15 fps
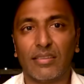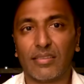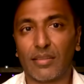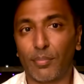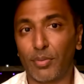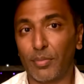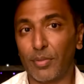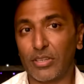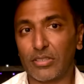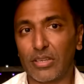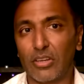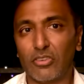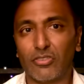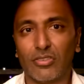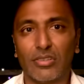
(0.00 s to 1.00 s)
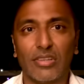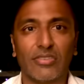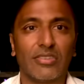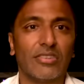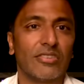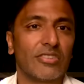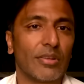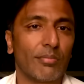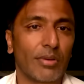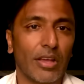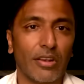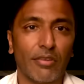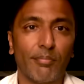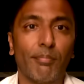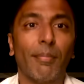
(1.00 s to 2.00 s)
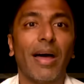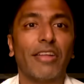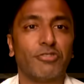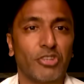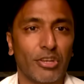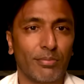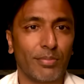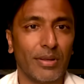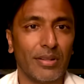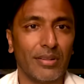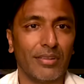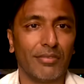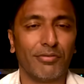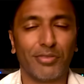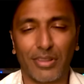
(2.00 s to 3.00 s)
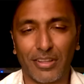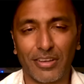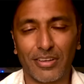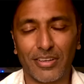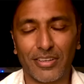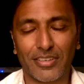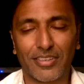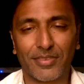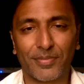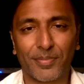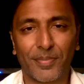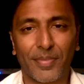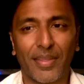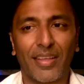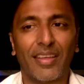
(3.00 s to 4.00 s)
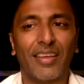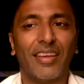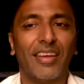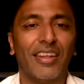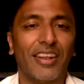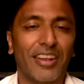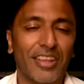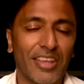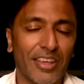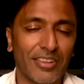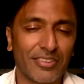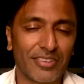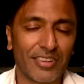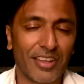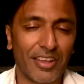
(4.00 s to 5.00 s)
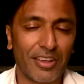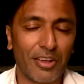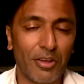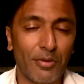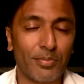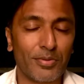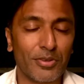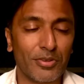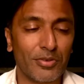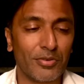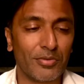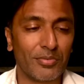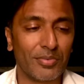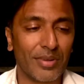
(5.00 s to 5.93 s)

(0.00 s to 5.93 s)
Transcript: supplementation isn't some kind of magic pill for the heart. In any case, I hope you